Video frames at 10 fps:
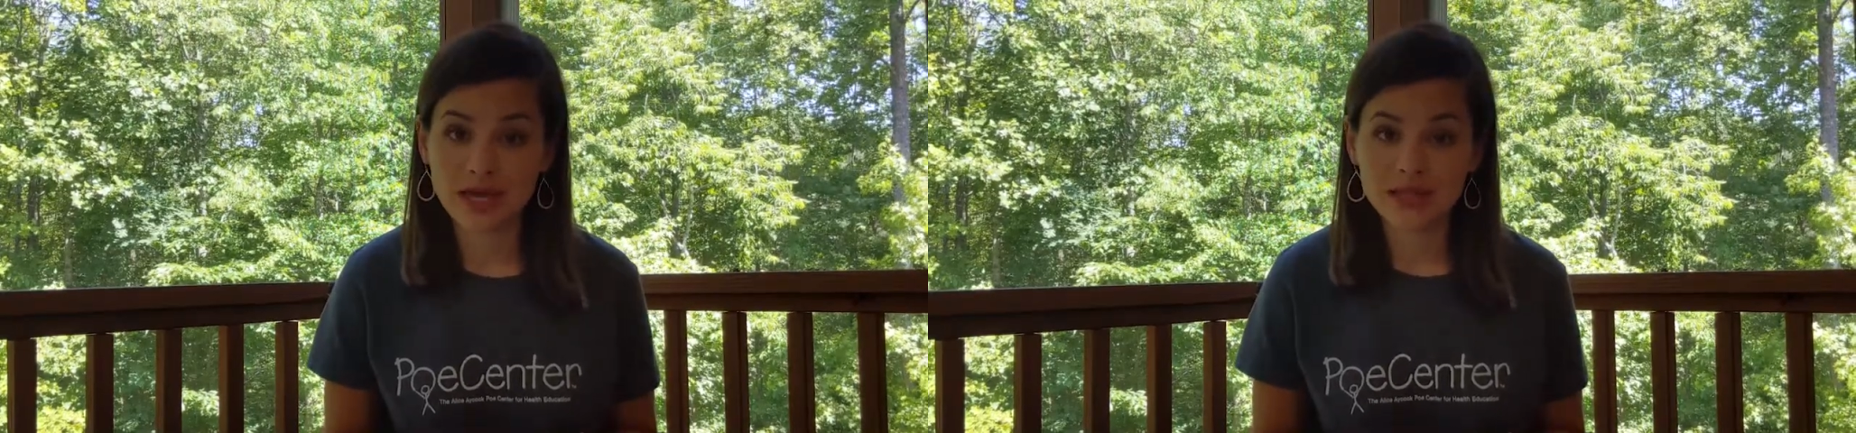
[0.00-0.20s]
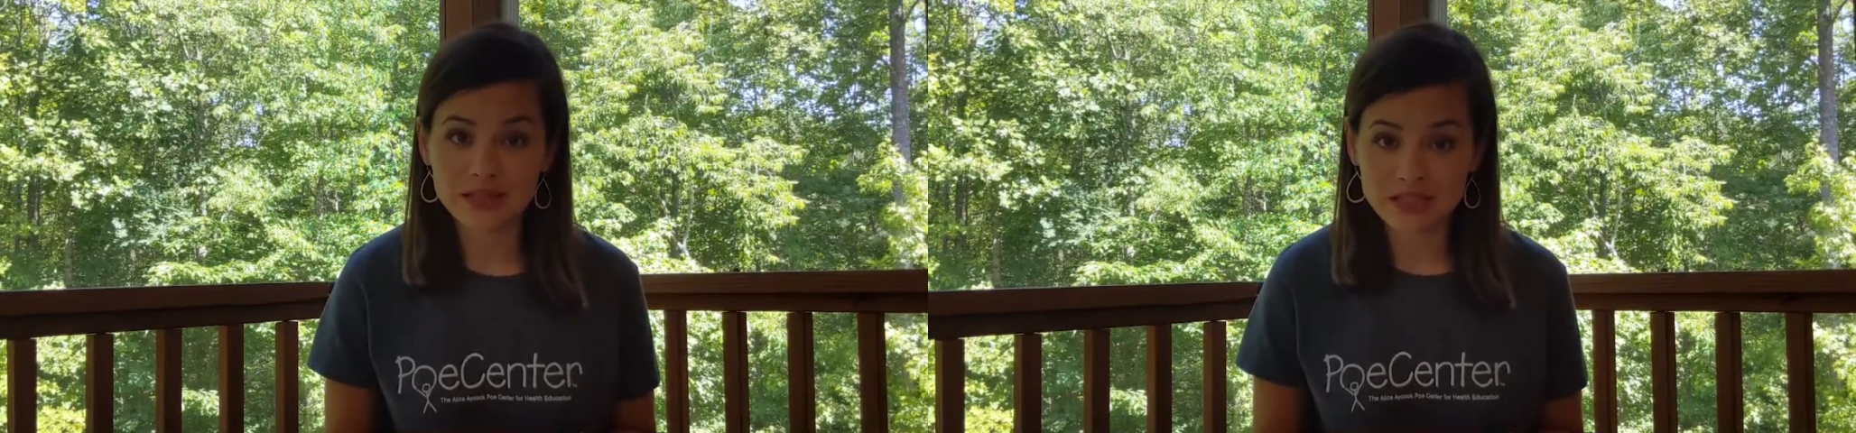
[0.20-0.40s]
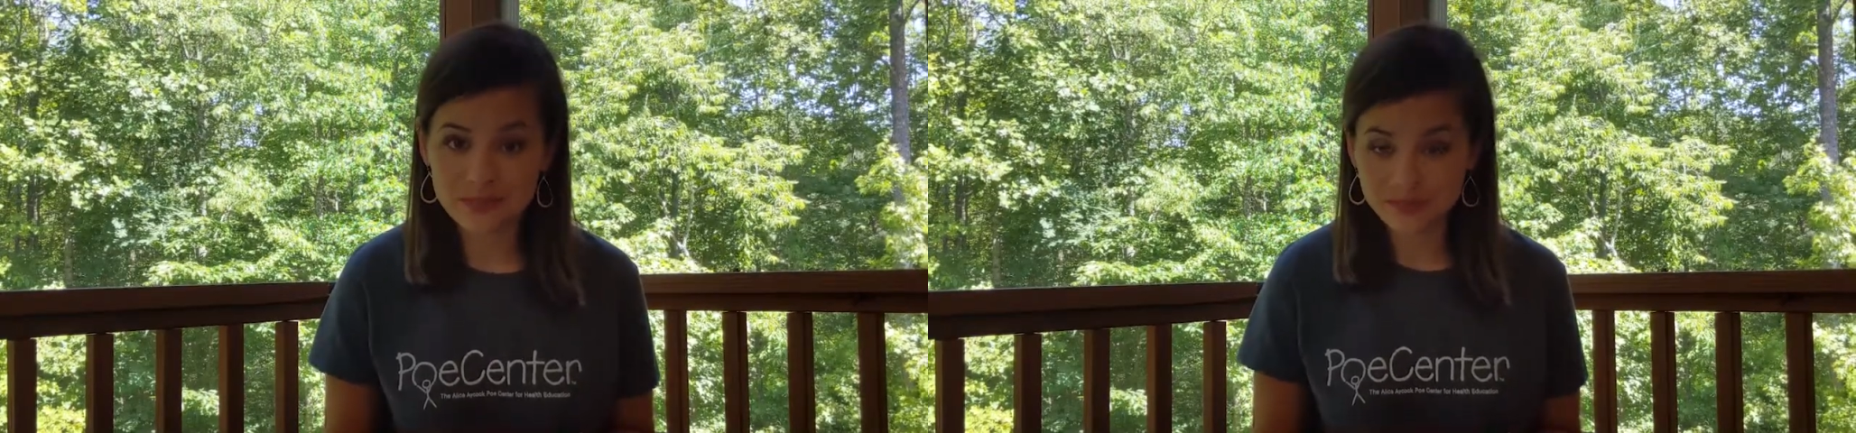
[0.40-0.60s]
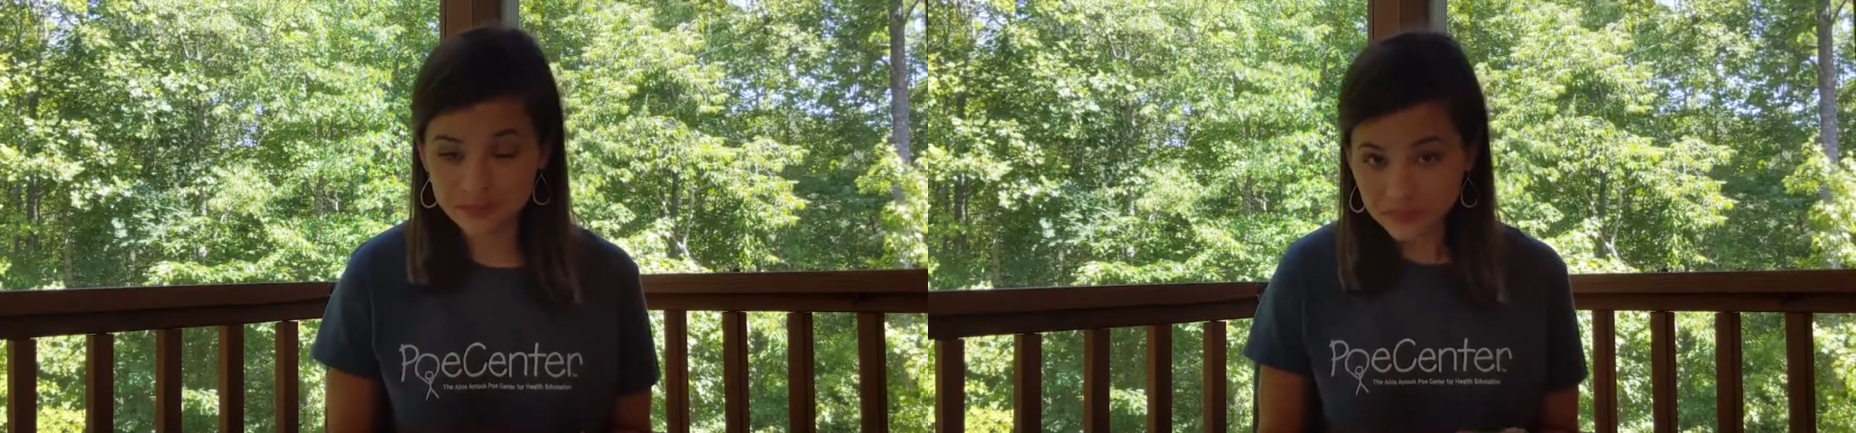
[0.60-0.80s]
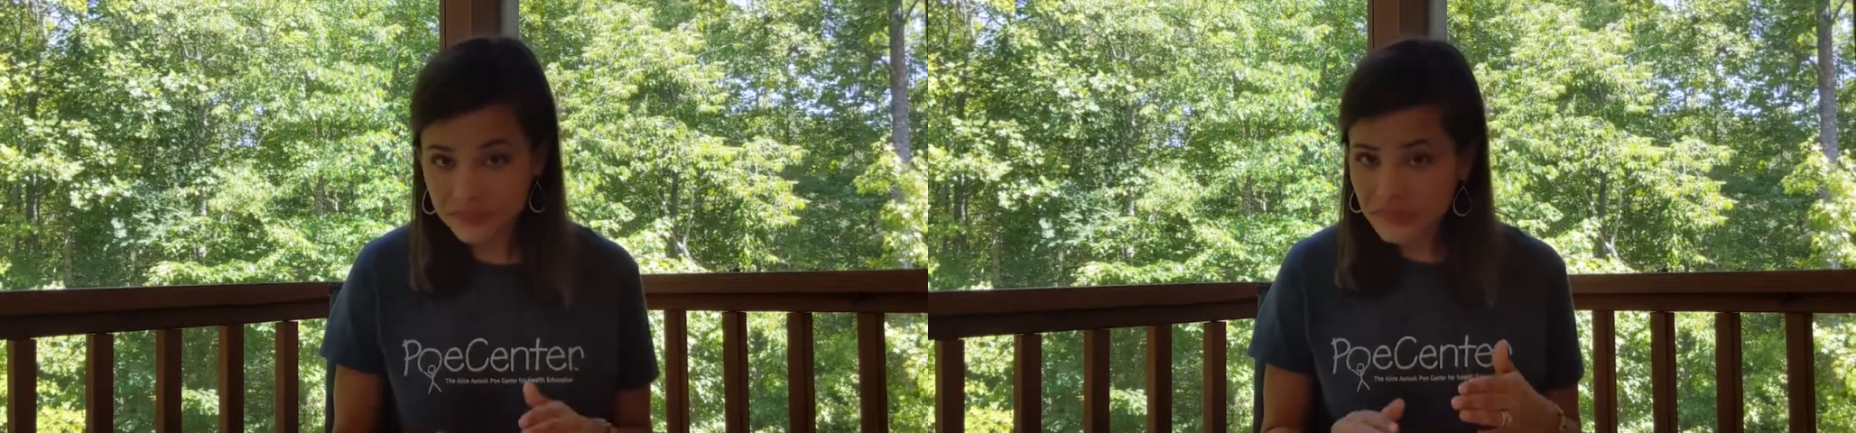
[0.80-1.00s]
between
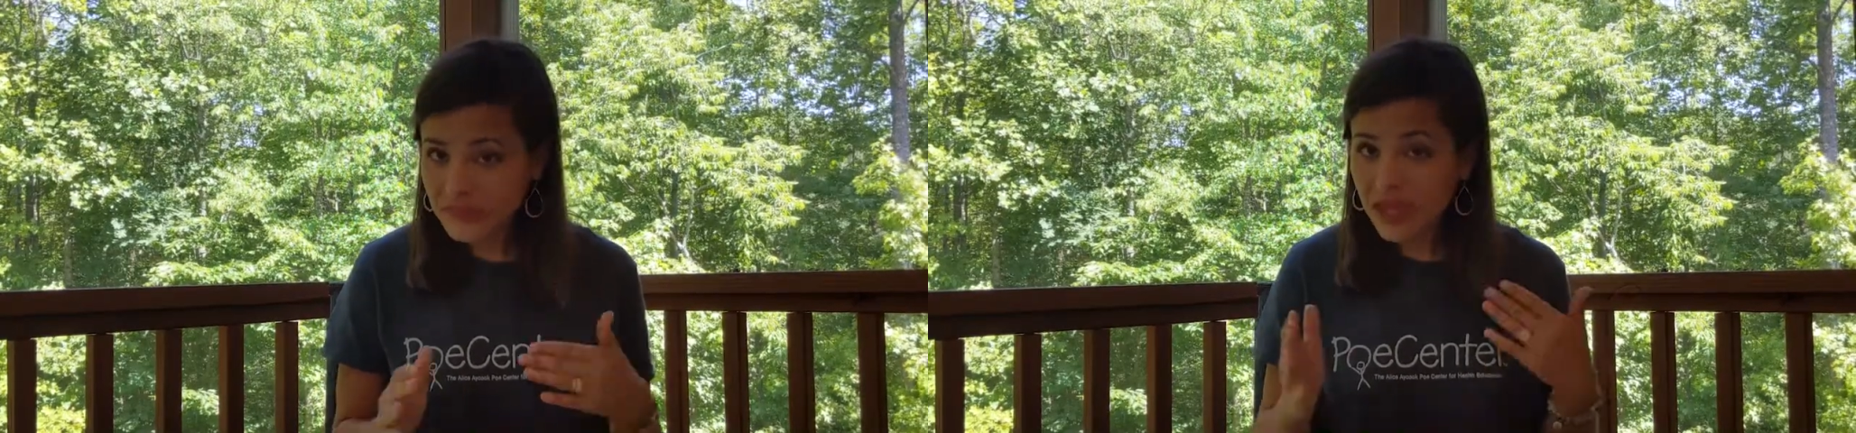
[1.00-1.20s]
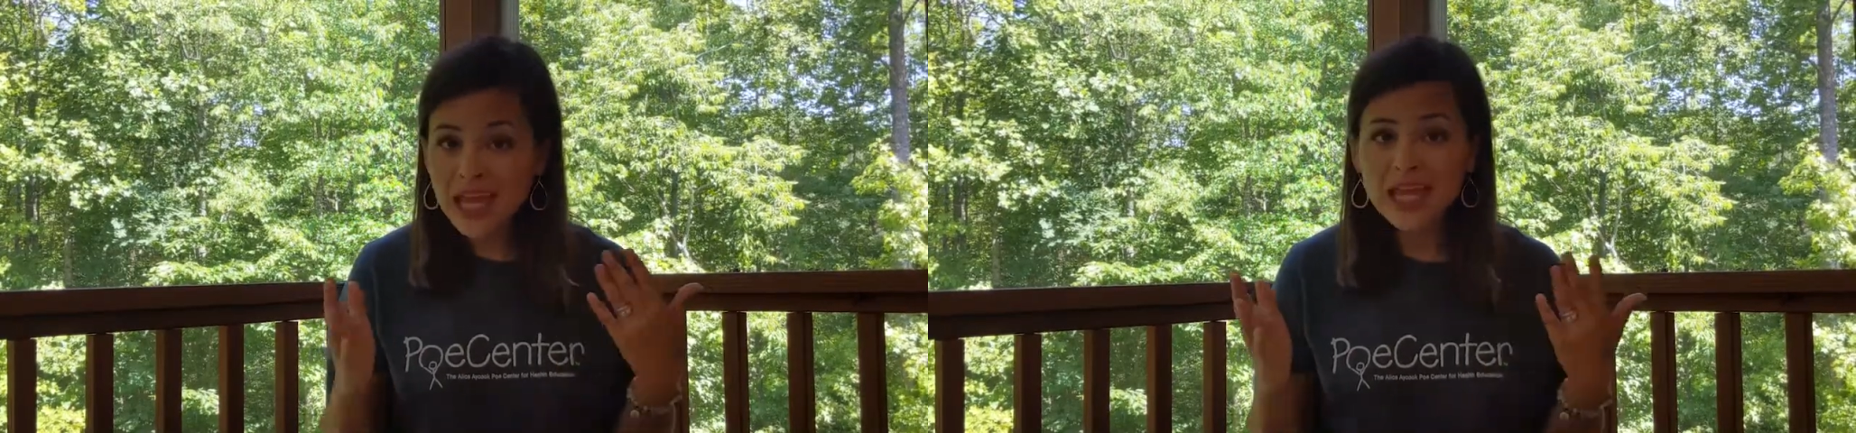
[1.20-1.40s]
bites.